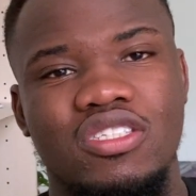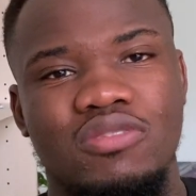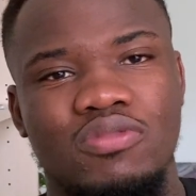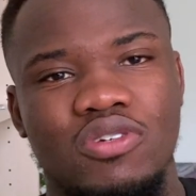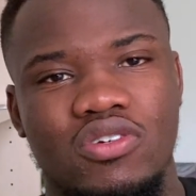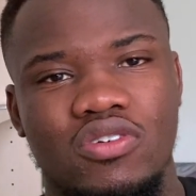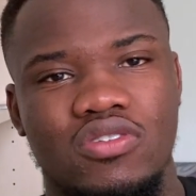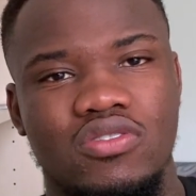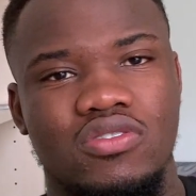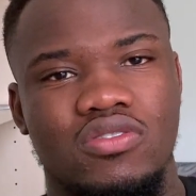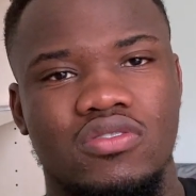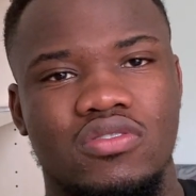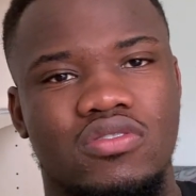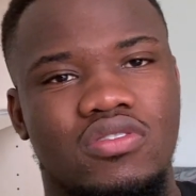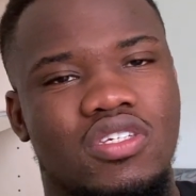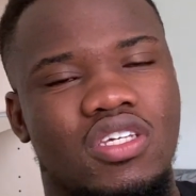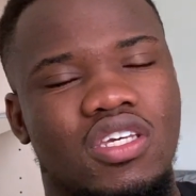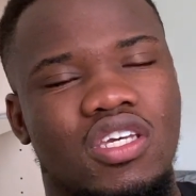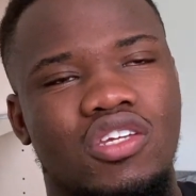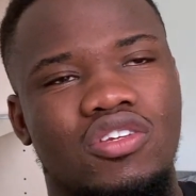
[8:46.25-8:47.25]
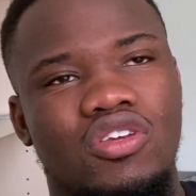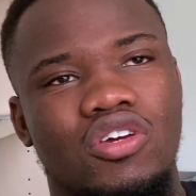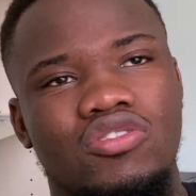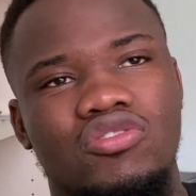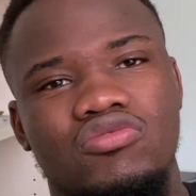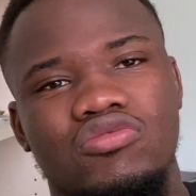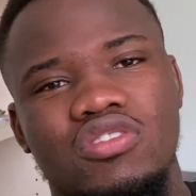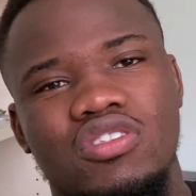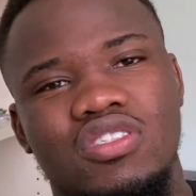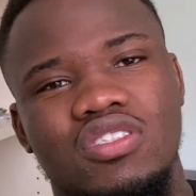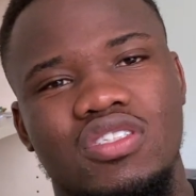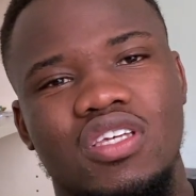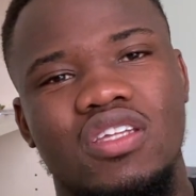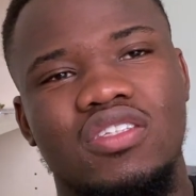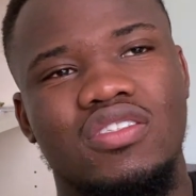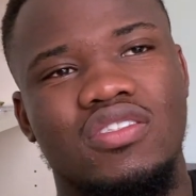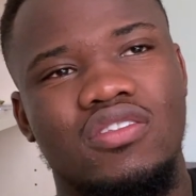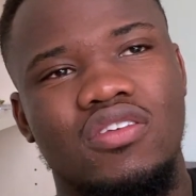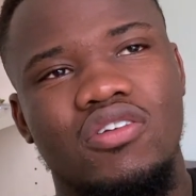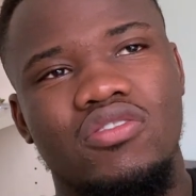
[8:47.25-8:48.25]
because the industry
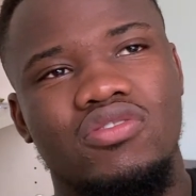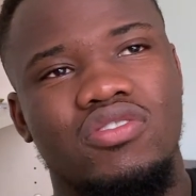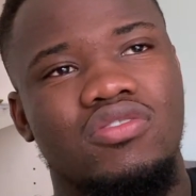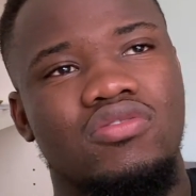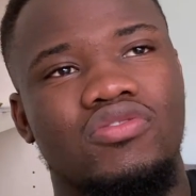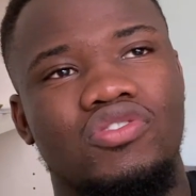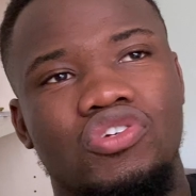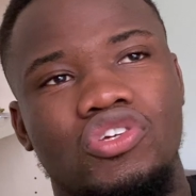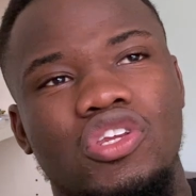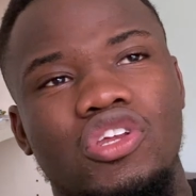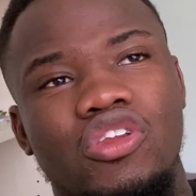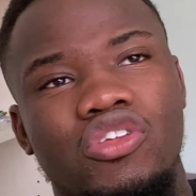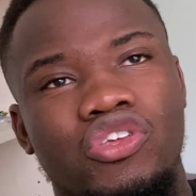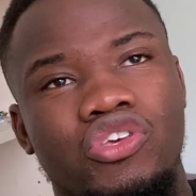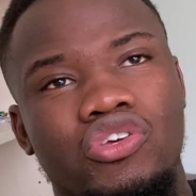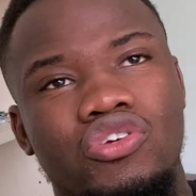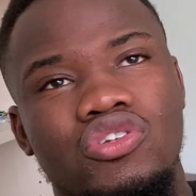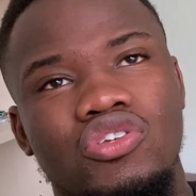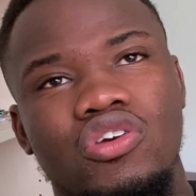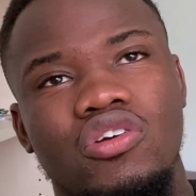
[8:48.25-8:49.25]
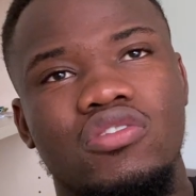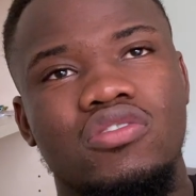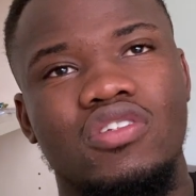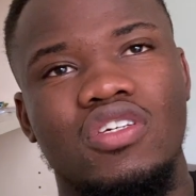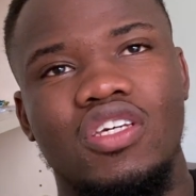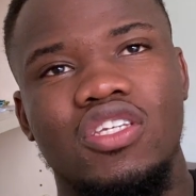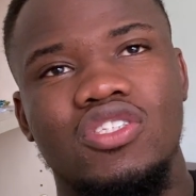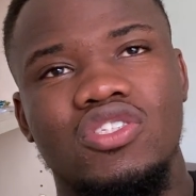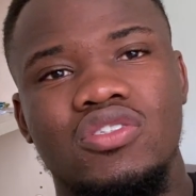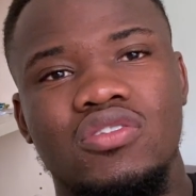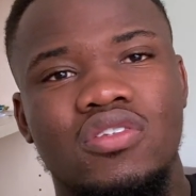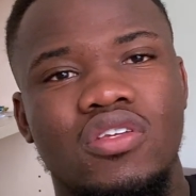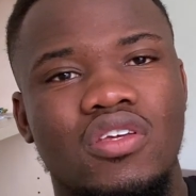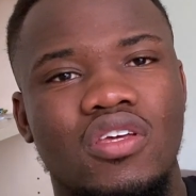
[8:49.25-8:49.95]
sets, or the union in